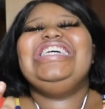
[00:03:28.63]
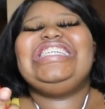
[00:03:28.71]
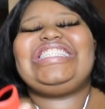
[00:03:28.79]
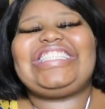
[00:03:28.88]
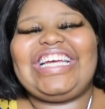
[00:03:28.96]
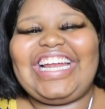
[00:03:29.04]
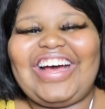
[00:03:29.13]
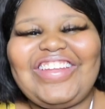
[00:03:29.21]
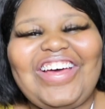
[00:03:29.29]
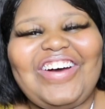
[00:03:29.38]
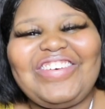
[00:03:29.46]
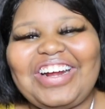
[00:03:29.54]
She don't
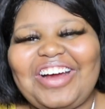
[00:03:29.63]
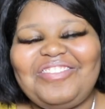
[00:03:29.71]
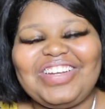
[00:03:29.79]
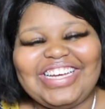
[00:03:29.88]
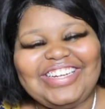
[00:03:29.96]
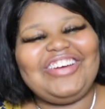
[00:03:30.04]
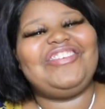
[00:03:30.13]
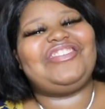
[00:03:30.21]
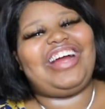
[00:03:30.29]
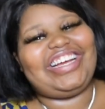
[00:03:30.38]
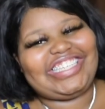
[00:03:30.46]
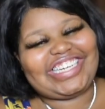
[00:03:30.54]
know what a blender
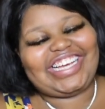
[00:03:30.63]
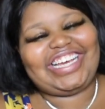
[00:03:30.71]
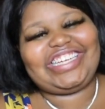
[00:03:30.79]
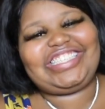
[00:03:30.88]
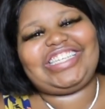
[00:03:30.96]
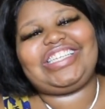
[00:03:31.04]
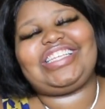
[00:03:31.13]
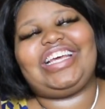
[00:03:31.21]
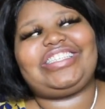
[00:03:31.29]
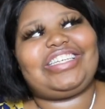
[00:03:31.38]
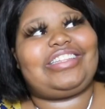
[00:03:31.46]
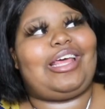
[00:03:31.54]
brush is. She
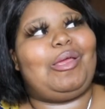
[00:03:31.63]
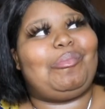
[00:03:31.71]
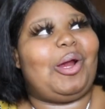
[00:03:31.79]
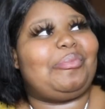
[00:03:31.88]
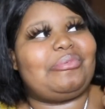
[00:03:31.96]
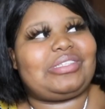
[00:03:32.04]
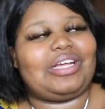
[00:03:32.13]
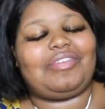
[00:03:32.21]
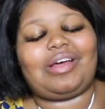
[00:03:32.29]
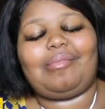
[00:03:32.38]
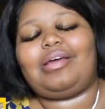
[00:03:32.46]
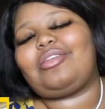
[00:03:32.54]
said she think purple stuff
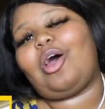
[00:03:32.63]
come out.